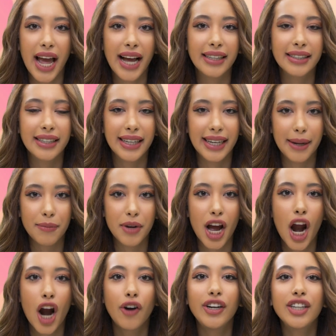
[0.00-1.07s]
and cream.
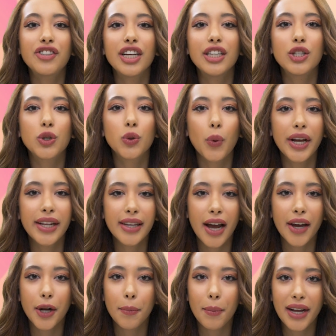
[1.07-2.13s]
Rich in sweet
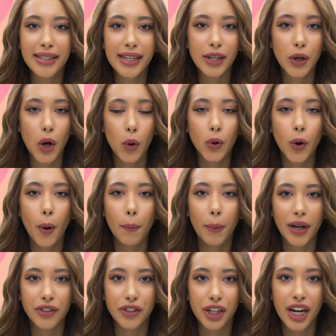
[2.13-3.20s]
aromatic cocoa
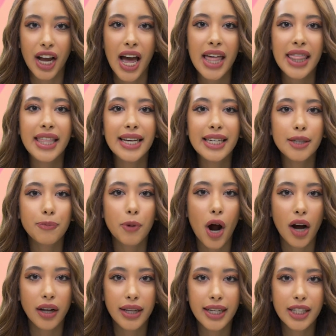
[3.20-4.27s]
butter, these
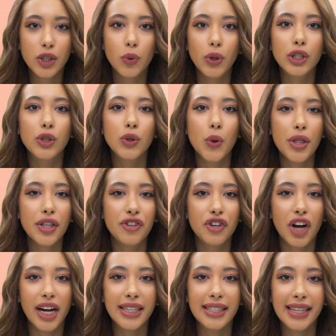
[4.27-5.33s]
products will soothe
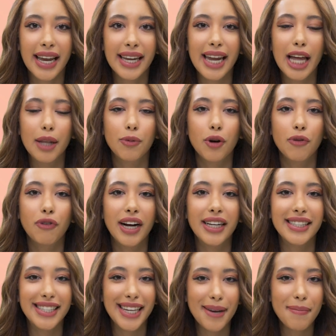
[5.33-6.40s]
dry skin and
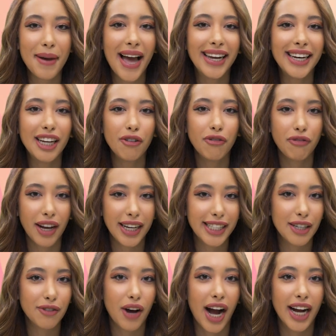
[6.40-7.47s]
provide deep and
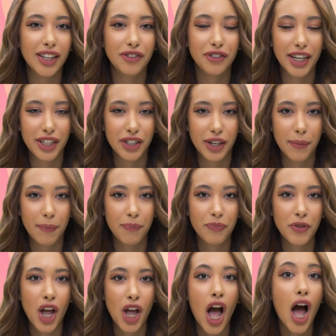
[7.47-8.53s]
effective hydration.
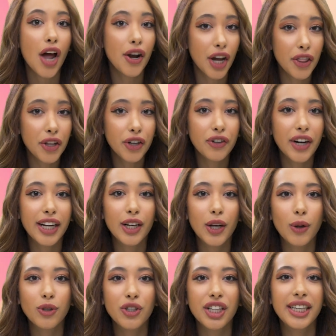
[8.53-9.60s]
Another great
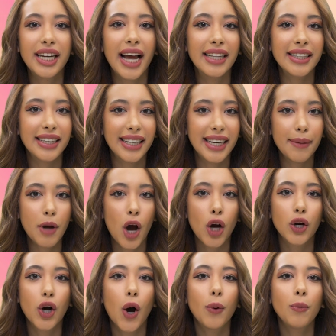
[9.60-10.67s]
lotion and cream
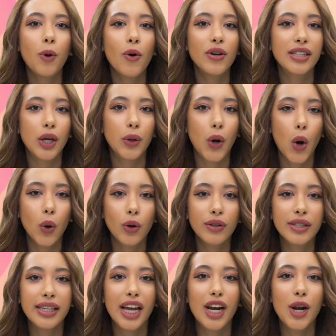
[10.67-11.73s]
combo is the Cocoa
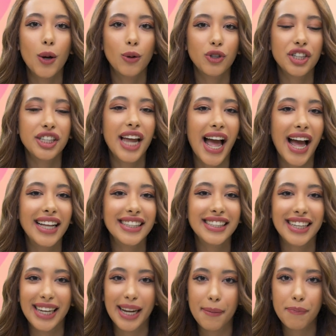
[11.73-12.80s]
Skin Lotion and
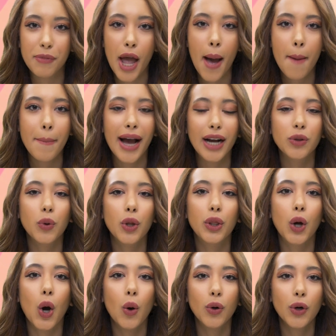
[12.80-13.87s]
Cream. Packed with
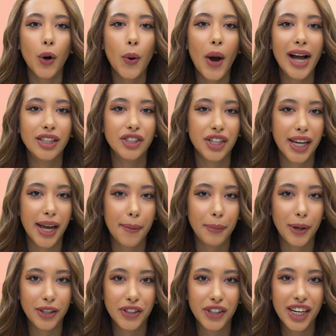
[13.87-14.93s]
cocoa and shea
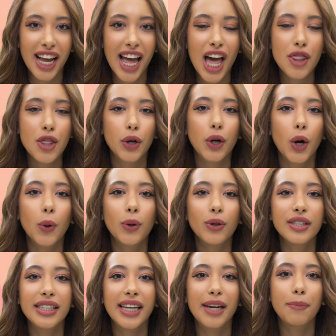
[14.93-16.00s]
butter, the cocoa
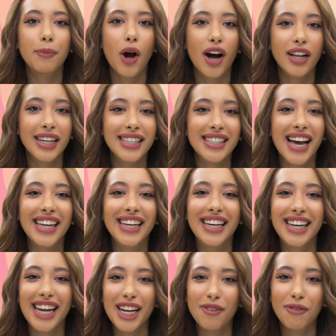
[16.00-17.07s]
skin products are
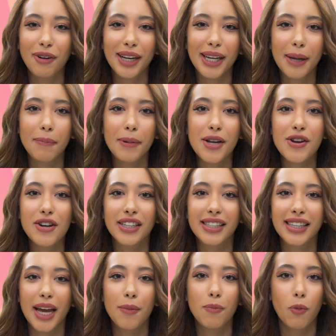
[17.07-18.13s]
great for keeping your
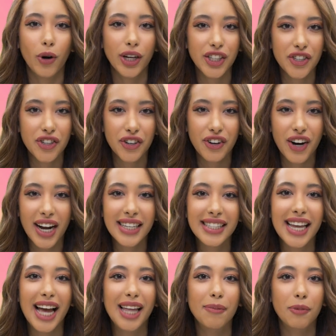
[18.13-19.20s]
skin
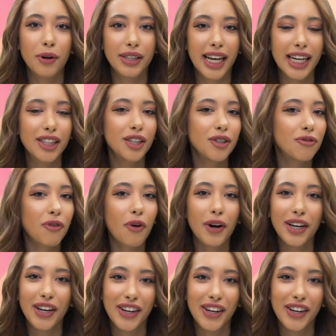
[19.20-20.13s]
moisturized and protected for